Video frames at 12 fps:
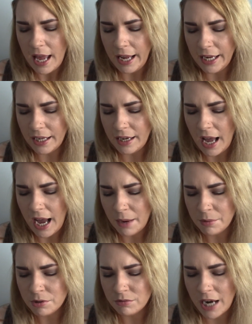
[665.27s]
And I
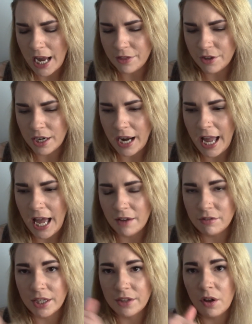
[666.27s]
would rather
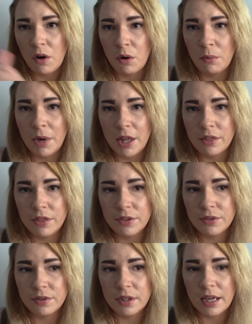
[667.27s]
have like the whole month
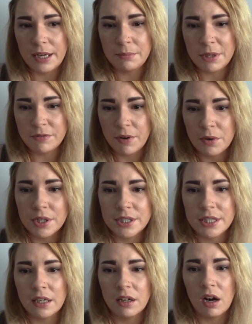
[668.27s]
and be
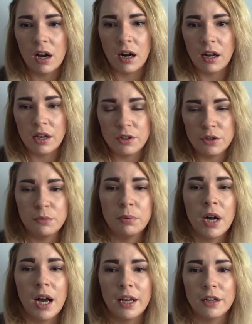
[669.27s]
focusing on a new
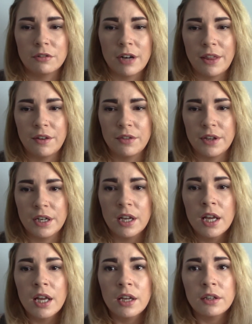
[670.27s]
product rather than
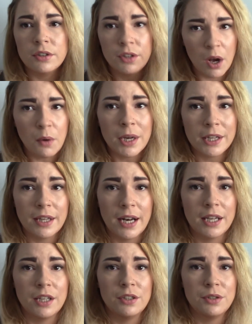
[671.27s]
knowing that I
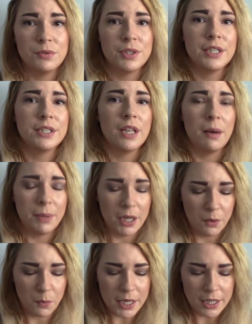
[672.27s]
could use this up in
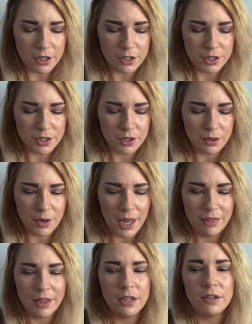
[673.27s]
a week or two
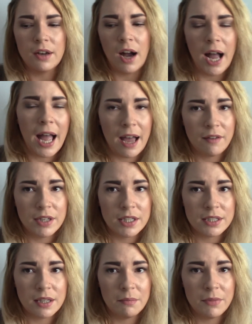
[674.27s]
and then not having
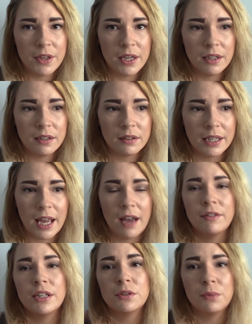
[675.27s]
something, like
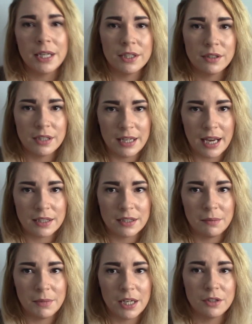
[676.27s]
having to wait till the next
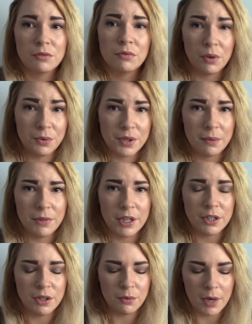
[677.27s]
update to roll
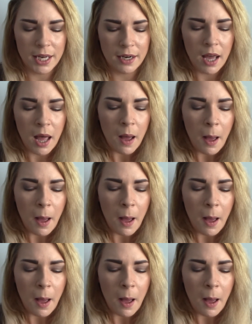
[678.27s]
something new in.